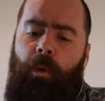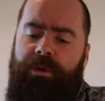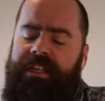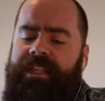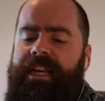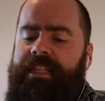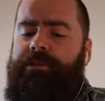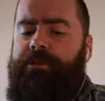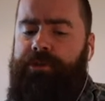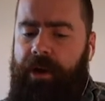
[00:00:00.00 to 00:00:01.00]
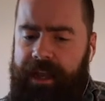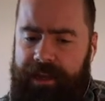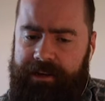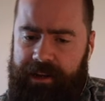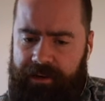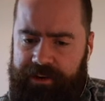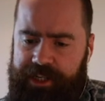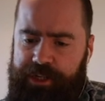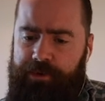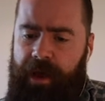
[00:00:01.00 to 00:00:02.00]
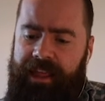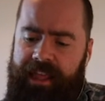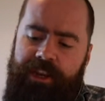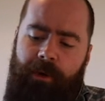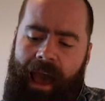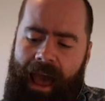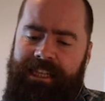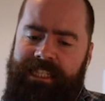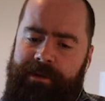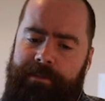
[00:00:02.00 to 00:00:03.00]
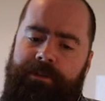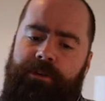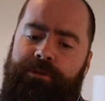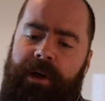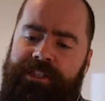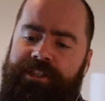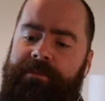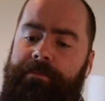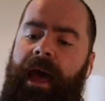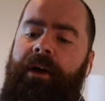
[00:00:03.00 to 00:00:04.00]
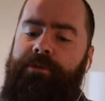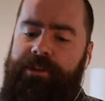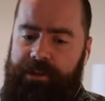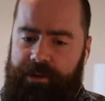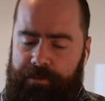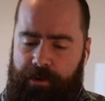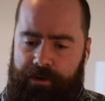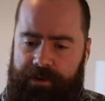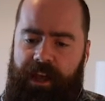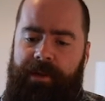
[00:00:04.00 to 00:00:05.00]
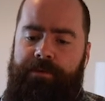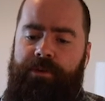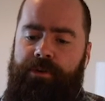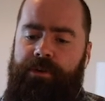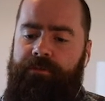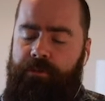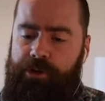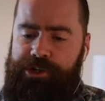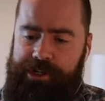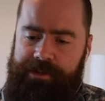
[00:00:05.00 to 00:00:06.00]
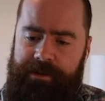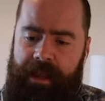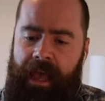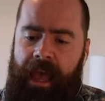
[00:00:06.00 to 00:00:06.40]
What were the things you were trying to have it do? And then you ask people those questions about your prototype, your version.